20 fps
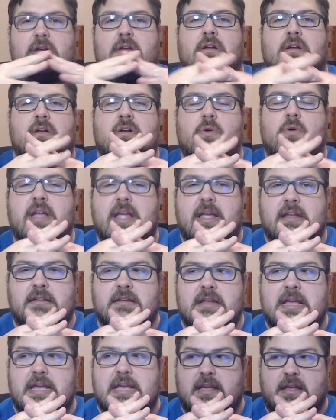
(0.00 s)
go hand
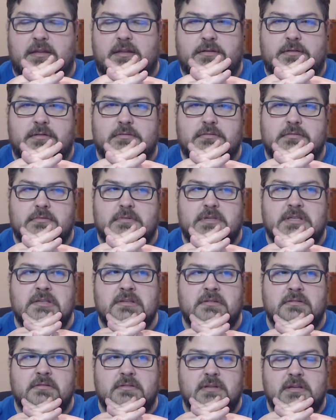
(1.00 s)
in hand
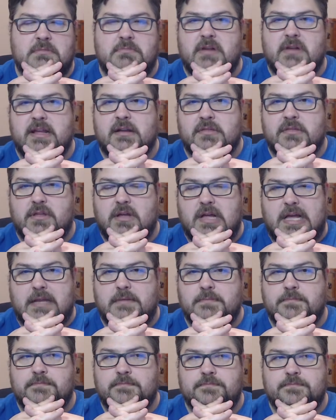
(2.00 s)
in Hebraic
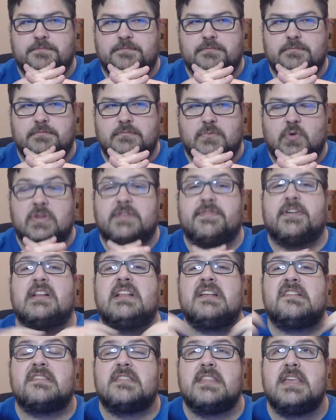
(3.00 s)
thought. Or at the very
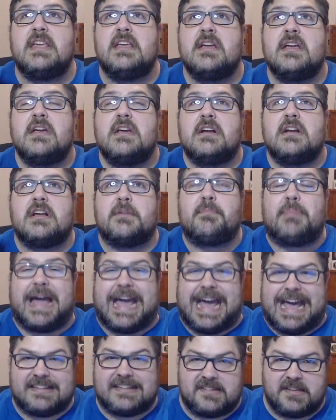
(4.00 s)
least, the
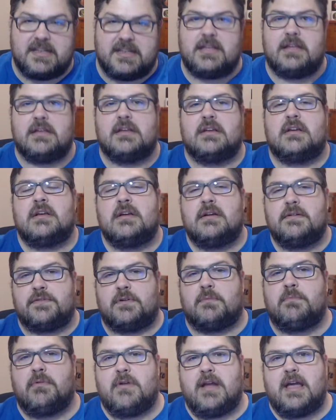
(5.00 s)
capacity
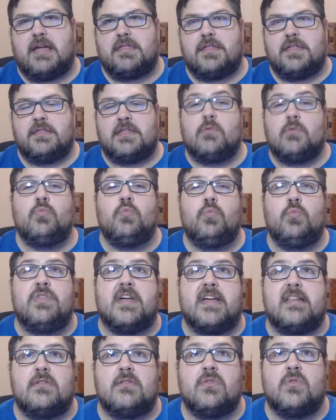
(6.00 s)
for breath,
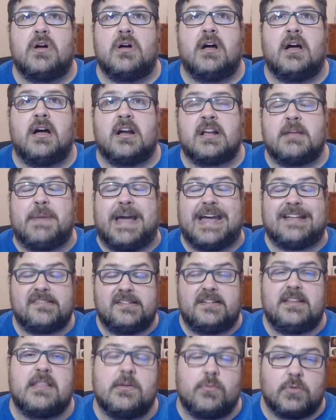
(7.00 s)
a
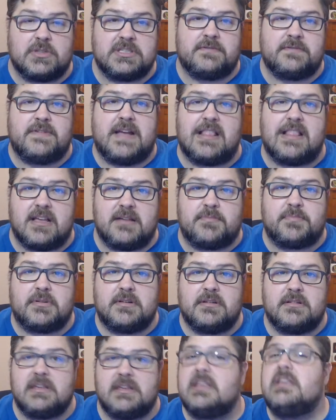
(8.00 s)
capacity that will
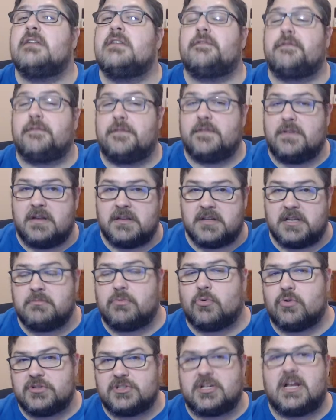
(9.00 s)
develop if an
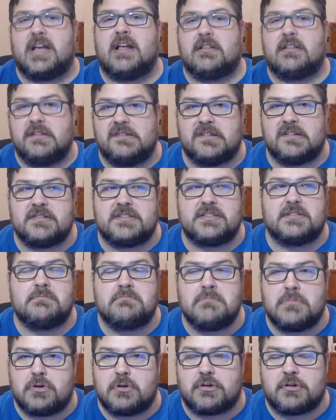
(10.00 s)
unborn child isn't
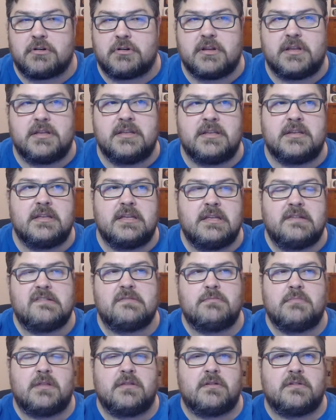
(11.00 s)
murdered in
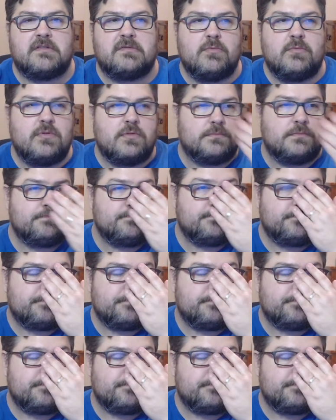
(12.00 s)
its mother's womb.